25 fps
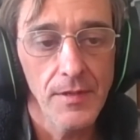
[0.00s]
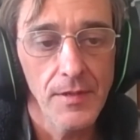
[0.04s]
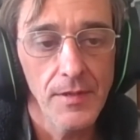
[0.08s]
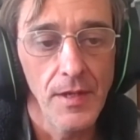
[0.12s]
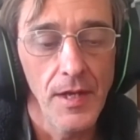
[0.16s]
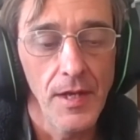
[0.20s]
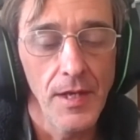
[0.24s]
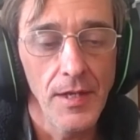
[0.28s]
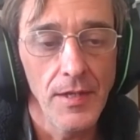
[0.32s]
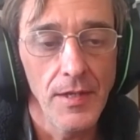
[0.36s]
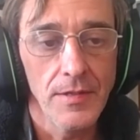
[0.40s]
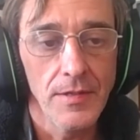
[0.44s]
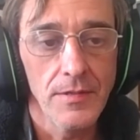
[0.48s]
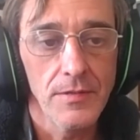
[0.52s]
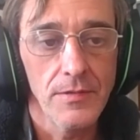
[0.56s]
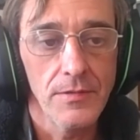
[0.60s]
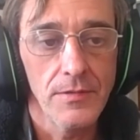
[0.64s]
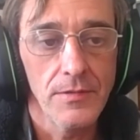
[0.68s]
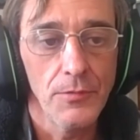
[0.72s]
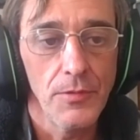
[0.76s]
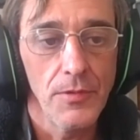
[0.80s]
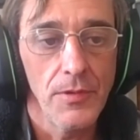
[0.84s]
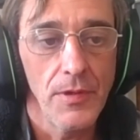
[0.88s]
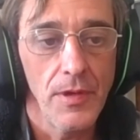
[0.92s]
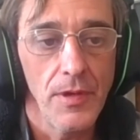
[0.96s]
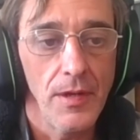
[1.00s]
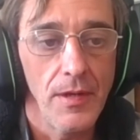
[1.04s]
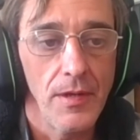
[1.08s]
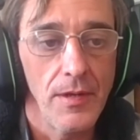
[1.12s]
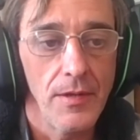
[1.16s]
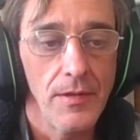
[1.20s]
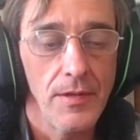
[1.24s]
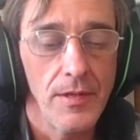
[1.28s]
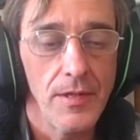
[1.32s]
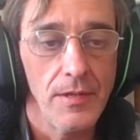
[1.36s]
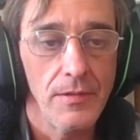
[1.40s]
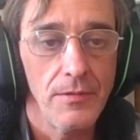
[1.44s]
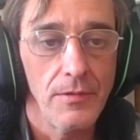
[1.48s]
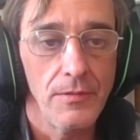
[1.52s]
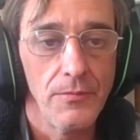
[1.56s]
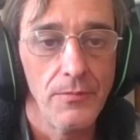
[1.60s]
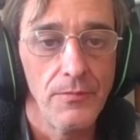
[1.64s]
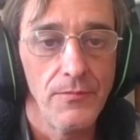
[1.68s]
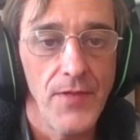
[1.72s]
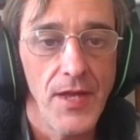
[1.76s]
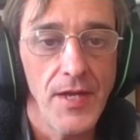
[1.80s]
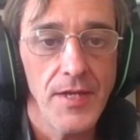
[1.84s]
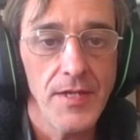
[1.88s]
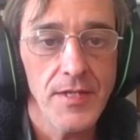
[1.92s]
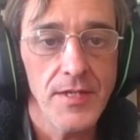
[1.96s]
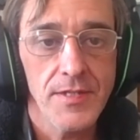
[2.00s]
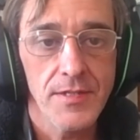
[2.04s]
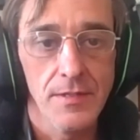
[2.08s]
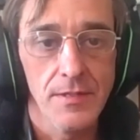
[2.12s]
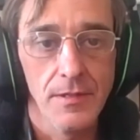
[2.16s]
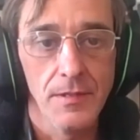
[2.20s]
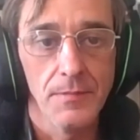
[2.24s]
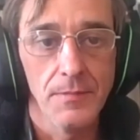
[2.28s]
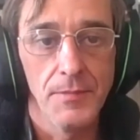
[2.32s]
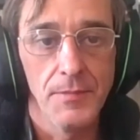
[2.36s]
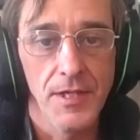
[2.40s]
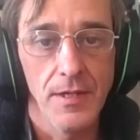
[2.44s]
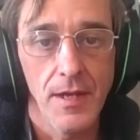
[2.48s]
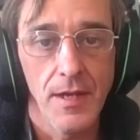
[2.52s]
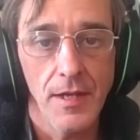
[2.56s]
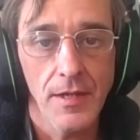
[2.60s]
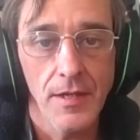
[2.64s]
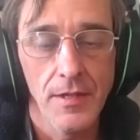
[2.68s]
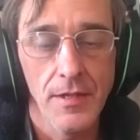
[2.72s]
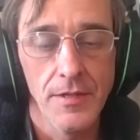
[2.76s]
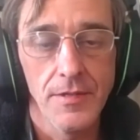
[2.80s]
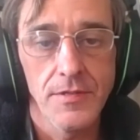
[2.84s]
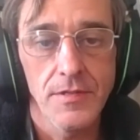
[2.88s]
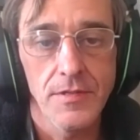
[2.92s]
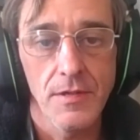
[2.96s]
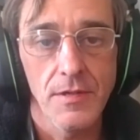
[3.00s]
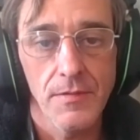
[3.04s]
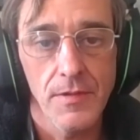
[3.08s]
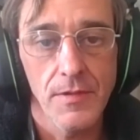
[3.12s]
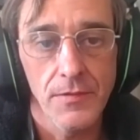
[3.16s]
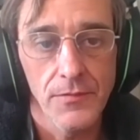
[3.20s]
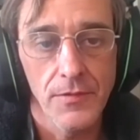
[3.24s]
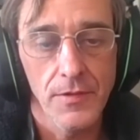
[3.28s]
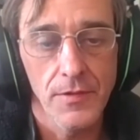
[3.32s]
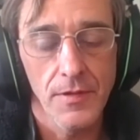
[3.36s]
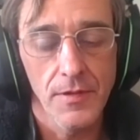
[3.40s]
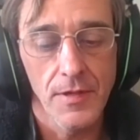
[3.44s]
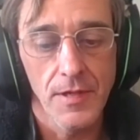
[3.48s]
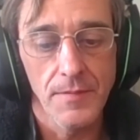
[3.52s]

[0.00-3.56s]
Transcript: And that is still a bit lacking in South Africa.